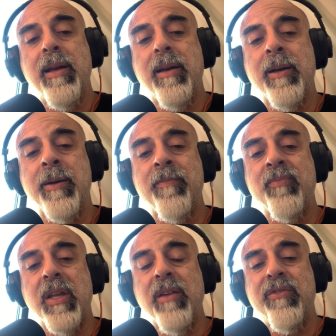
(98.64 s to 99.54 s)

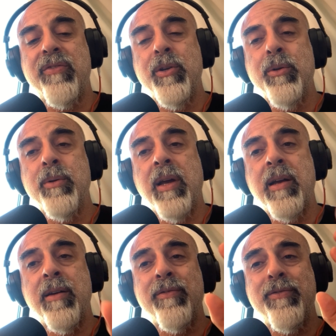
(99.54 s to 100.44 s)
If you
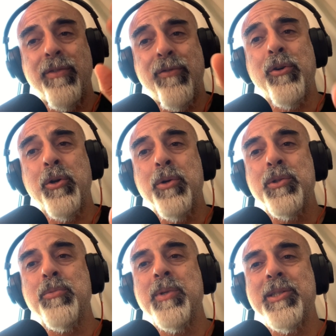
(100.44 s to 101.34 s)
have
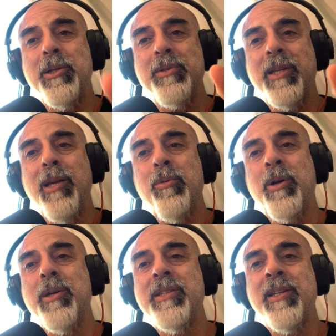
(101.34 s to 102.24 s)
photos with those
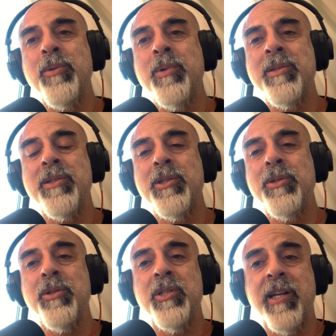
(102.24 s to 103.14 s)
keywords and you want
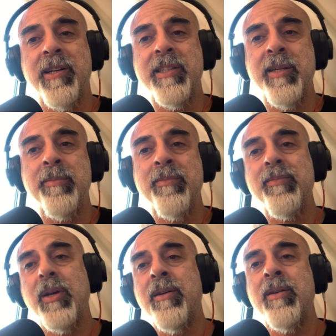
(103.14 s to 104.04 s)
to share
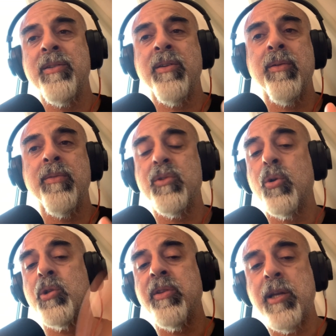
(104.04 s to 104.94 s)
them on the
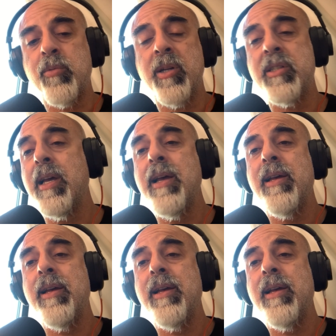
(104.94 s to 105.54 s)
social networks,